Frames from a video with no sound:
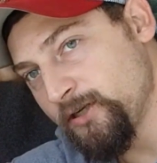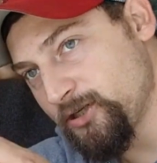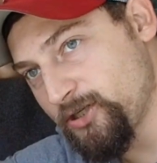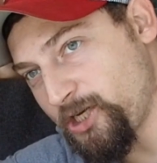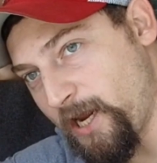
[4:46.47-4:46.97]

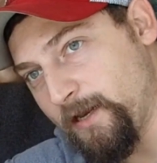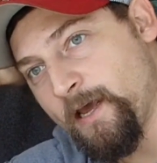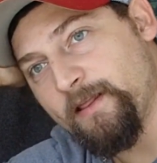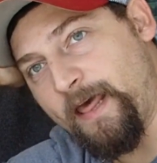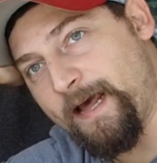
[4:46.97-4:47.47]
shit,
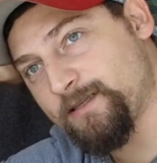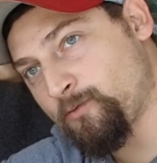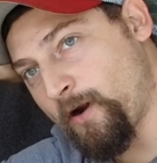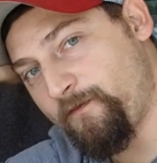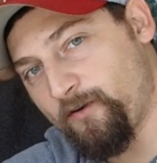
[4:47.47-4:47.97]
that's
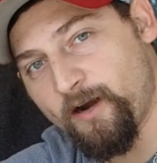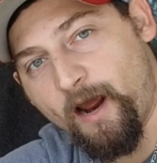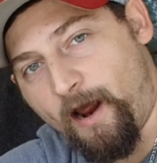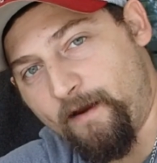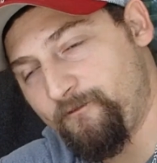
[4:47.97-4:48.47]
what I
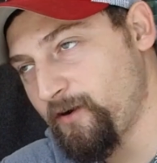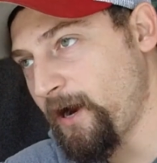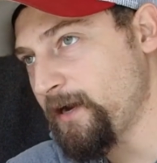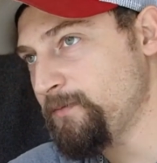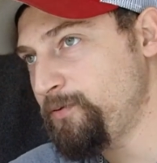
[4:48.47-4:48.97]
forgot. I
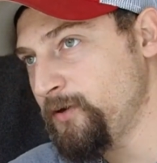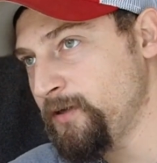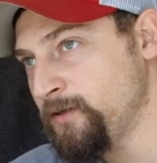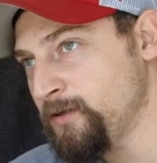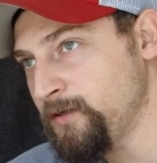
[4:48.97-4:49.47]
forgot to
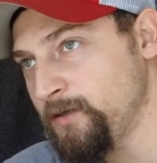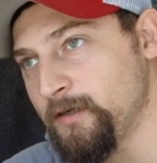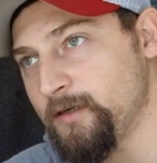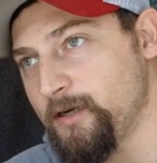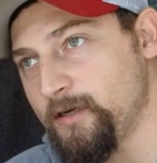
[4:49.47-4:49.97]
put
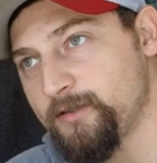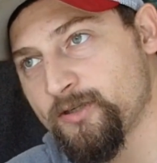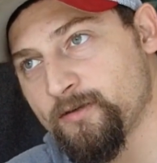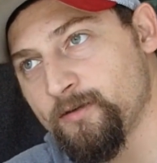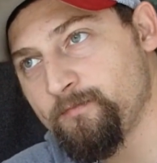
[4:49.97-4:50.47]
a
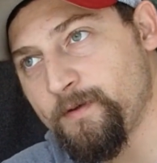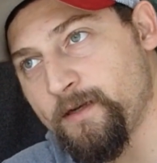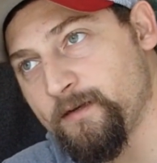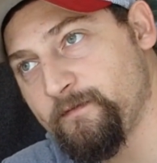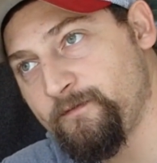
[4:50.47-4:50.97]

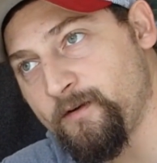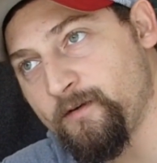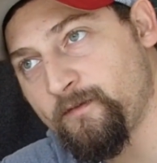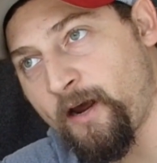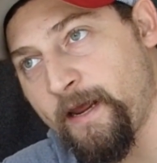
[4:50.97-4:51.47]
bit
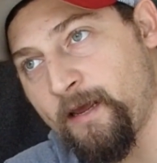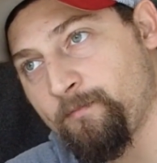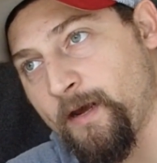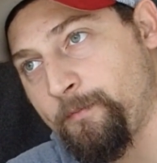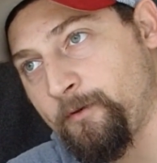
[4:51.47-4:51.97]
of cayenne
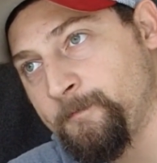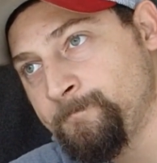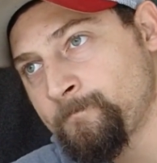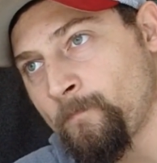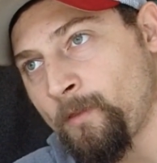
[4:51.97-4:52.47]
pepper.
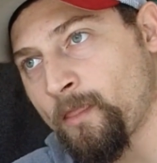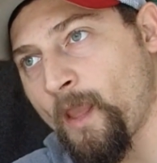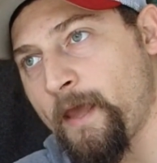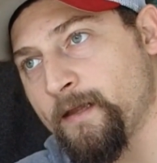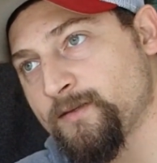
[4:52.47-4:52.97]

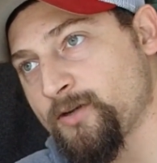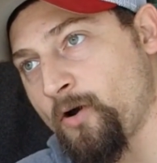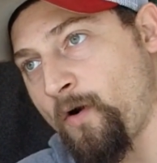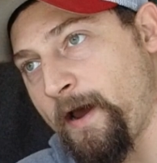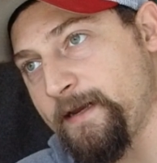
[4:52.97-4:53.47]
And
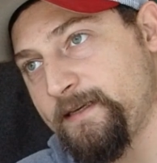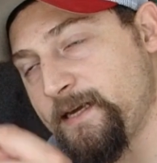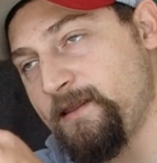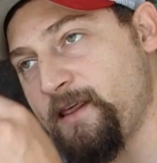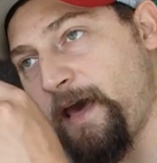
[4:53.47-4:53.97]
so I
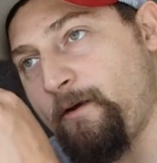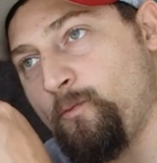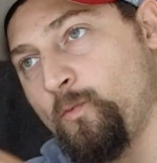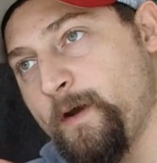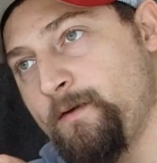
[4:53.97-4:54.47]
did that
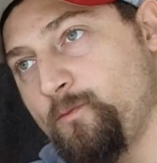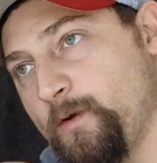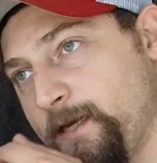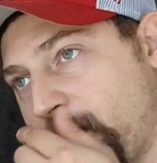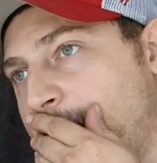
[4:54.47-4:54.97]
when
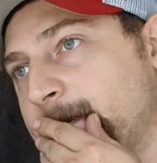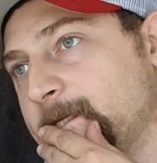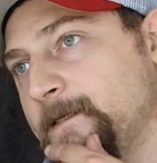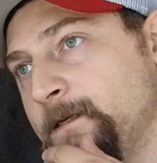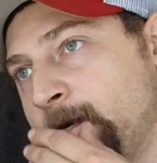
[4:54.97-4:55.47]
we
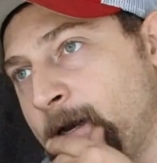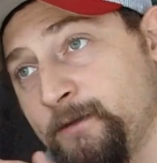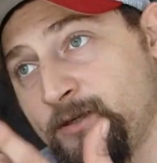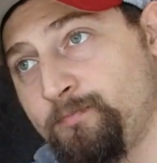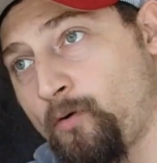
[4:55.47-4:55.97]
got, I
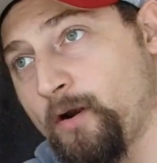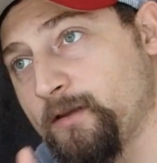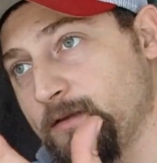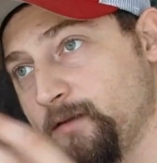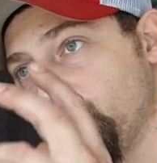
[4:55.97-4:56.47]
just
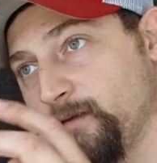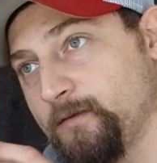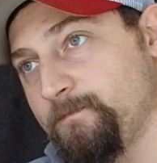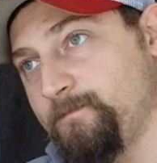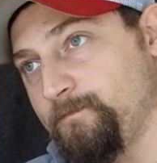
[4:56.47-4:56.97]
brought
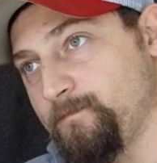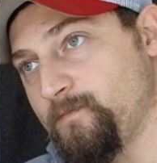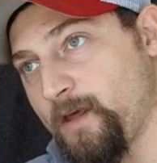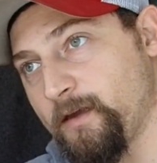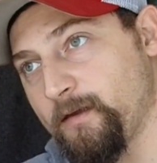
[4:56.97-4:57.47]
the
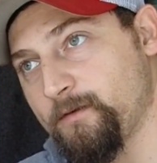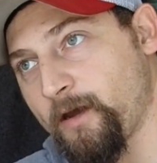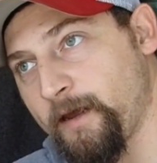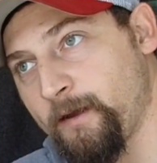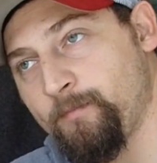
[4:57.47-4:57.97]
thing of
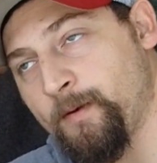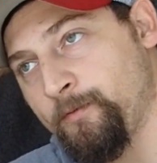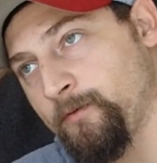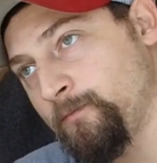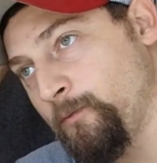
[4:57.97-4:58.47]
cayenne
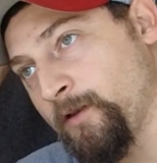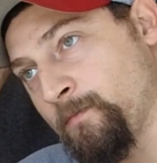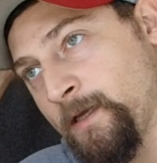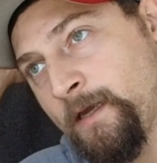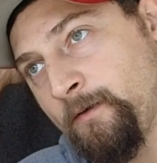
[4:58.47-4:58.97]
pepper with
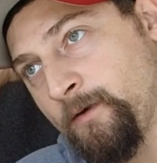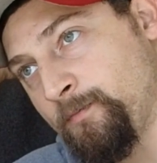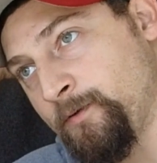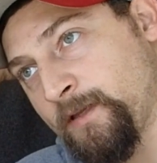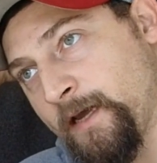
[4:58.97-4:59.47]
me, and we
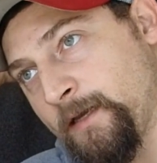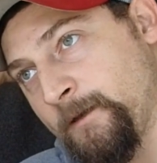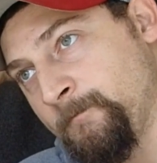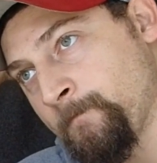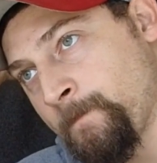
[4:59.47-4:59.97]
put that in